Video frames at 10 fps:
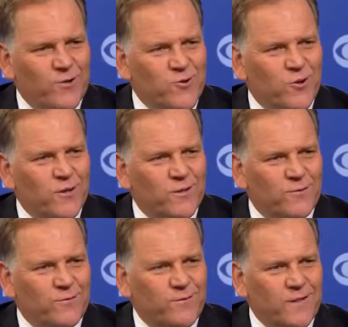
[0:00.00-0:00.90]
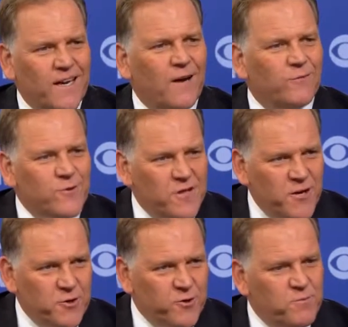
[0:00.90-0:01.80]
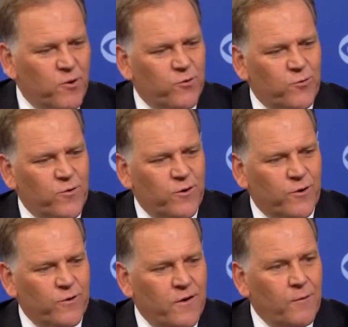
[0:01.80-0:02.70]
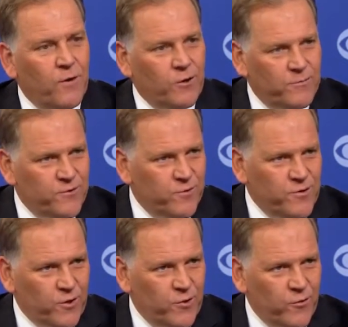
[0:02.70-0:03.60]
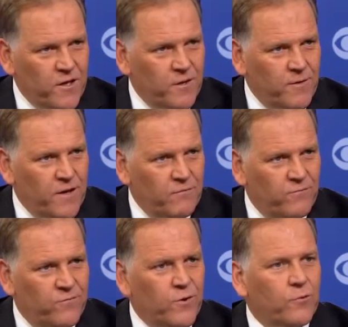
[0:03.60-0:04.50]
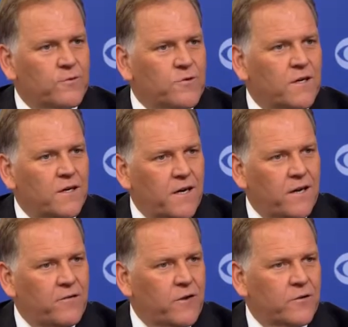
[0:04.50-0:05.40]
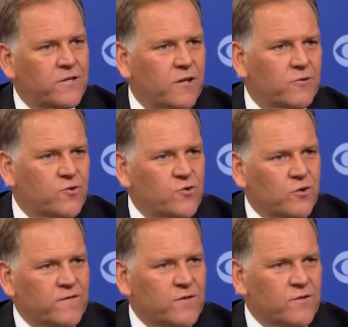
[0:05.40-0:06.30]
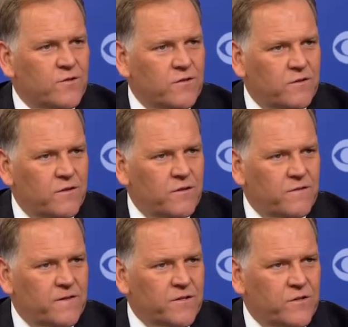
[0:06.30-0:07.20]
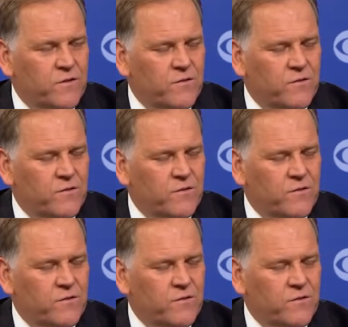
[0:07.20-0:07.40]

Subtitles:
constructive conversations, both with their Parliamentary Security Committee folks and their intelligence services and defense